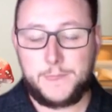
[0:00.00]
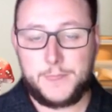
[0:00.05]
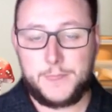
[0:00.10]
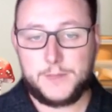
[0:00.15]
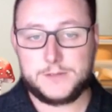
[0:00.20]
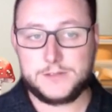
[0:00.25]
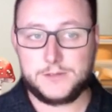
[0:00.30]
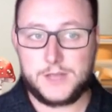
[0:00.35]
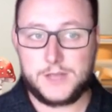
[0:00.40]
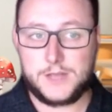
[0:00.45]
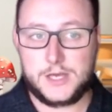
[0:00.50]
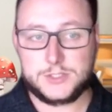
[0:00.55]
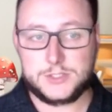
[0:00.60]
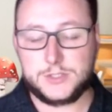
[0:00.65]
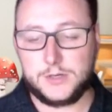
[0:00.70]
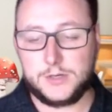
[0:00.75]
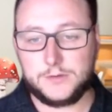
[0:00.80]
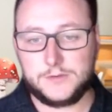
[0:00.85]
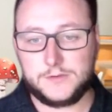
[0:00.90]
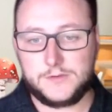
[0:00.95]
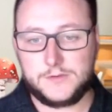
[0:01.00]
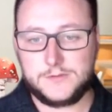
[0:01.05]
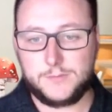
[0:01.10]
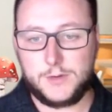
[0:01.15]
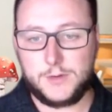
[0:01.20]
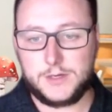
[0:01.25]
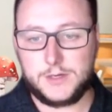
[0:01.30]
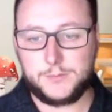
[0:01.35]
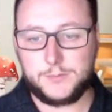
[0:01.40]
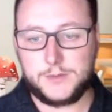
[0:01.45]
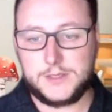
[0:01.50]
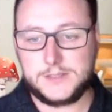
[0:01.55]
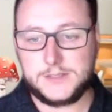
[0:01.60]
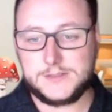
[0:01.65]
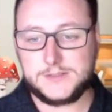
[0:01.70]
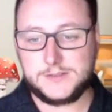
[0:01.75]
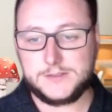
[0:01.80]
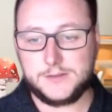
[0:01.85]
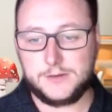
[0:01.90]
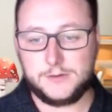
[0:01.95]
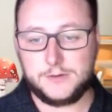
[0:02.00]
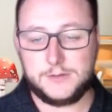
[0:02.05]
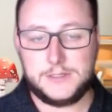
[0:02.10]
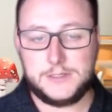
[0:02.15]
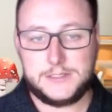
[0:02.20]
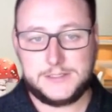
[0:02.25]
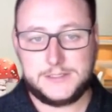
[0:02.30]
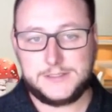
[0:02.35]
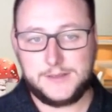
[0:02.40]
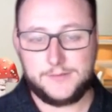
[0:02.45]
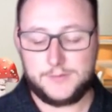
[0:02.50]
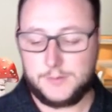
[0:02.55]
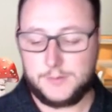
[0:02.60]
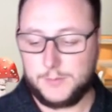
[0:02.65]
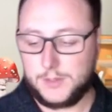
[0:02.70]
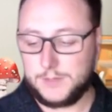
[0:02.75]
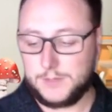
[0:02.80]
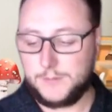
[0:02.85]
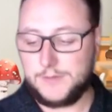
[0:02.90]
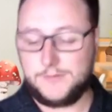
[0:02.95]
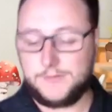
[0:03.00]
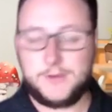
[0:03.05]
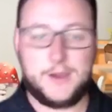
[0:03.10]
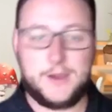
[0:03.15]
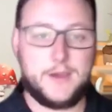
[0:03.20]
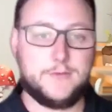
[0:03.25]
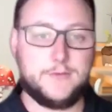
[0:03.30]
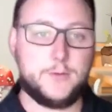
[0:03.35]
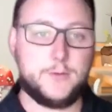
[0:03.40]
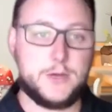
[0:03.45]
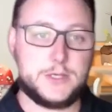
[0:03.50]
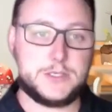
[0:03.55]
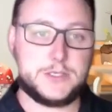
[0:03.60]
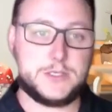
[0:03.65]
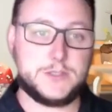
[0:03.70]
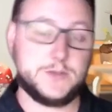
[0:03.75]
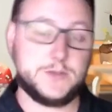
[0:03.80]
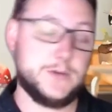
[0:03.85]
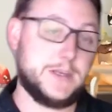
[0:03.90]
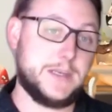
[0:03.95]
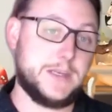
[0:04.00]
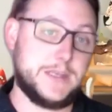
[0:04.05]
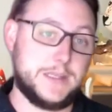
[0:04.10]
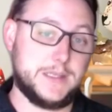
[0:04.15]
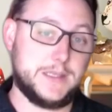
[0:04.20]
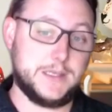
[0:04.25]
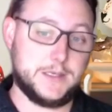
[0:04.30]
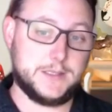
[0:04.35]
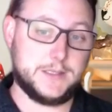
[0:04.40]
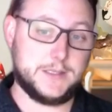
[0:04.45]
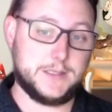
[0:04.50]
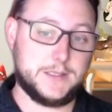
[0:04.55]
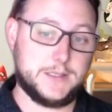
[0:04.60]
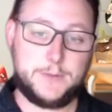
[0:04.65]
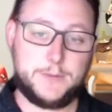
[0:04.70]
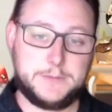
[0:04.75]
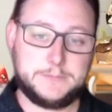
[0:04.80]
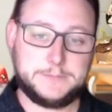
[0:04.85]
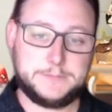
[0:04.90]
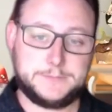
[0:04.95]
There's a lot of struggles in this marketplace. So definitely bug me if you have questions or need anything on that one.